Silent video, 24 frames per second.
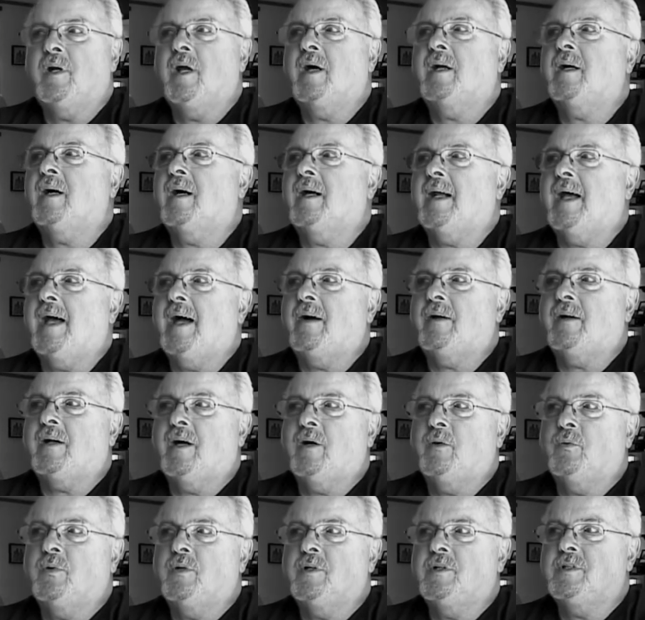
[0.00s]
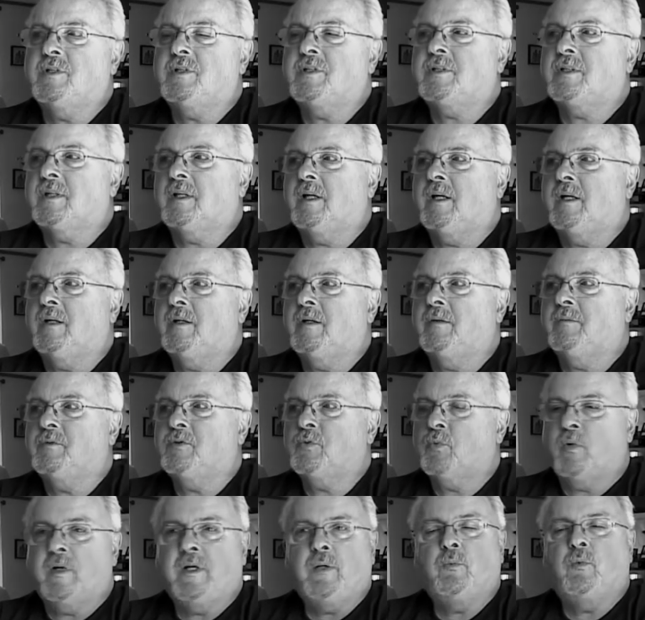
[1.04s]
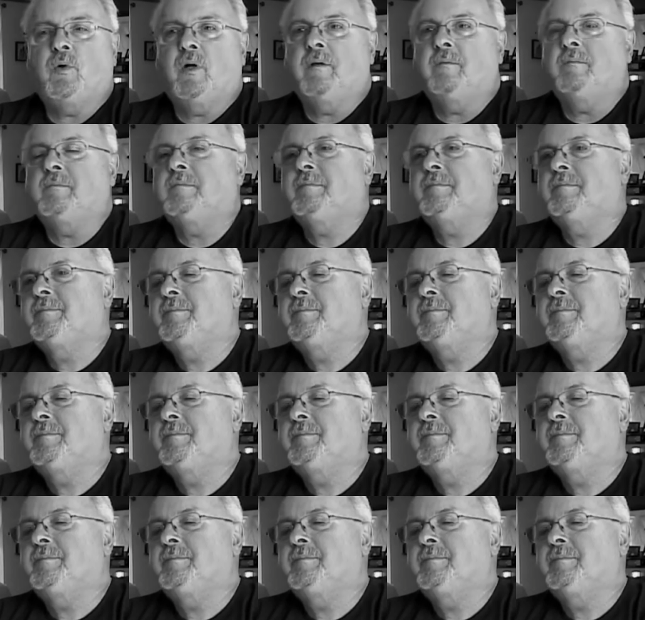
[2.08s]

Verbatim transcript: When I got out, I was uh, 21.